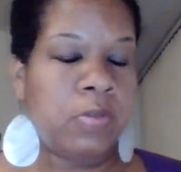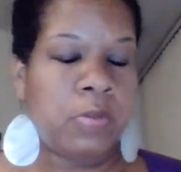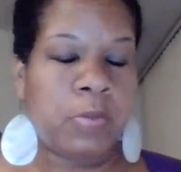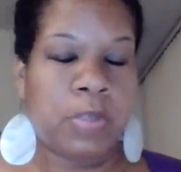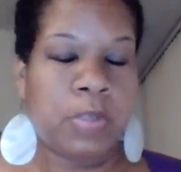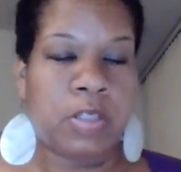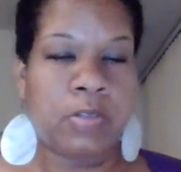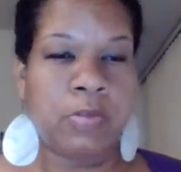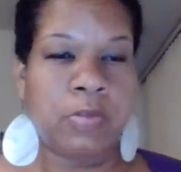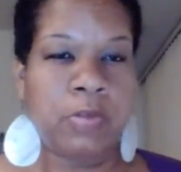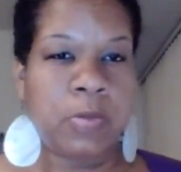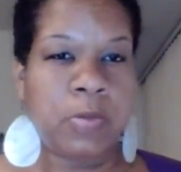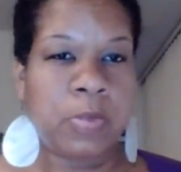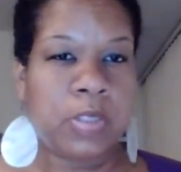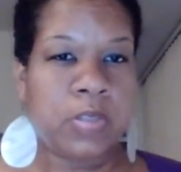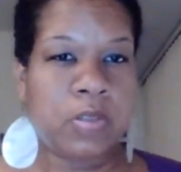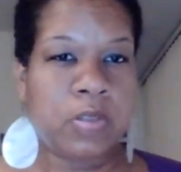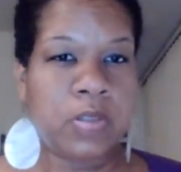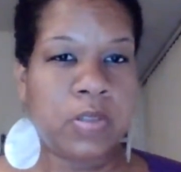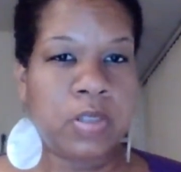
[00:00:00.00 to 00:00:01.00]
wonderful
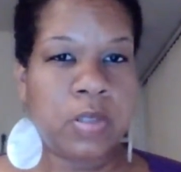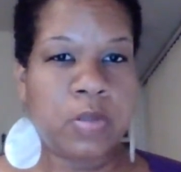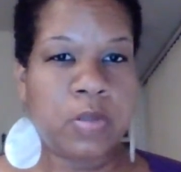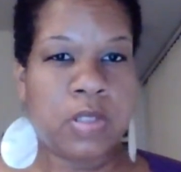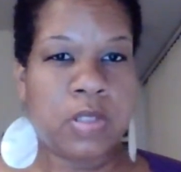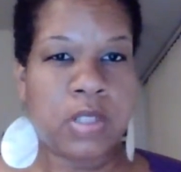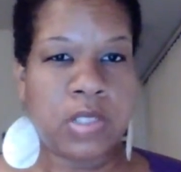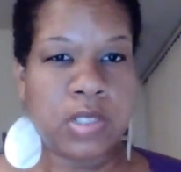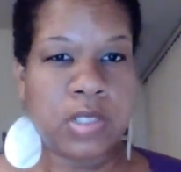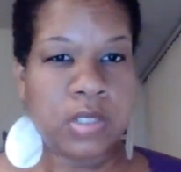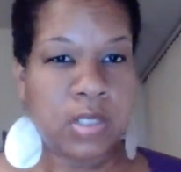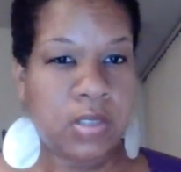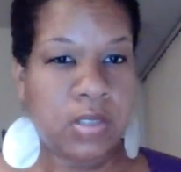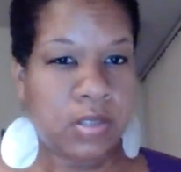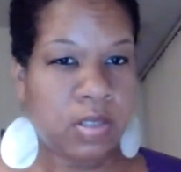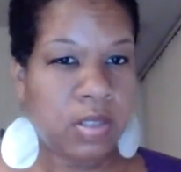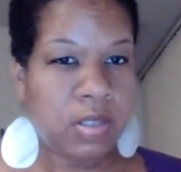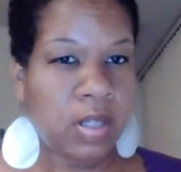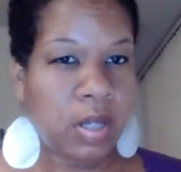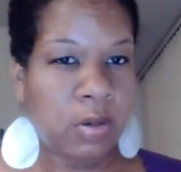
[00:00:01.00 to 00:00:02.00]
winter solstice
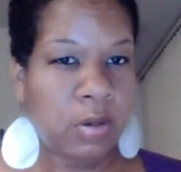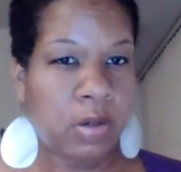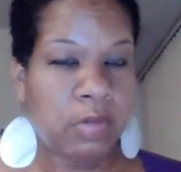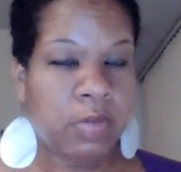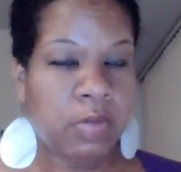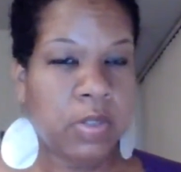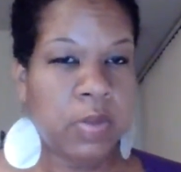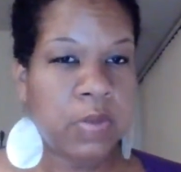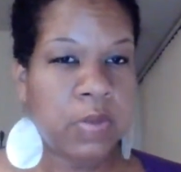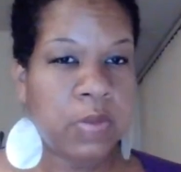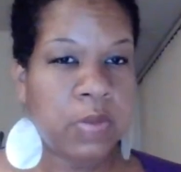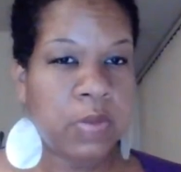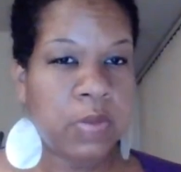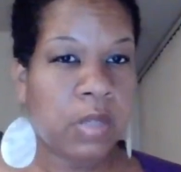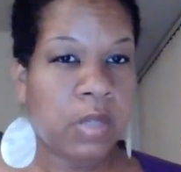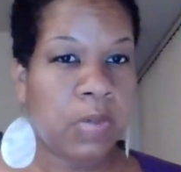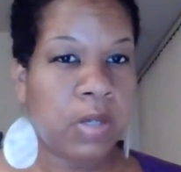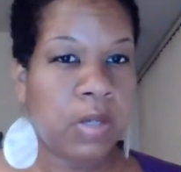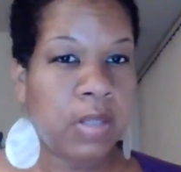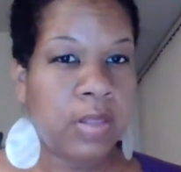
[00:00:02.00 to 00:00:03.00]
season, however you
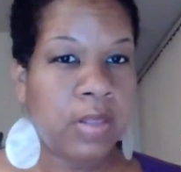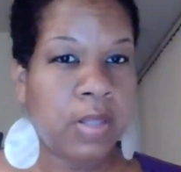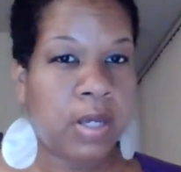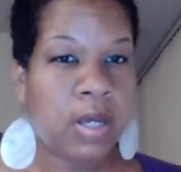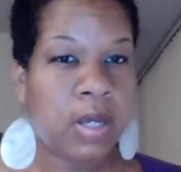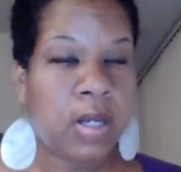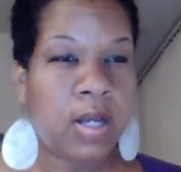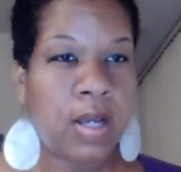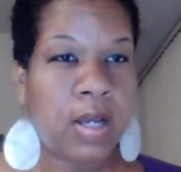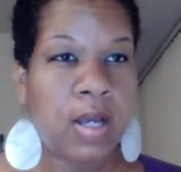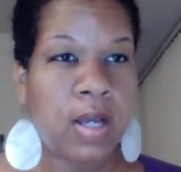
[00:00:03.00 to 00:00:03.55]
celebrate that.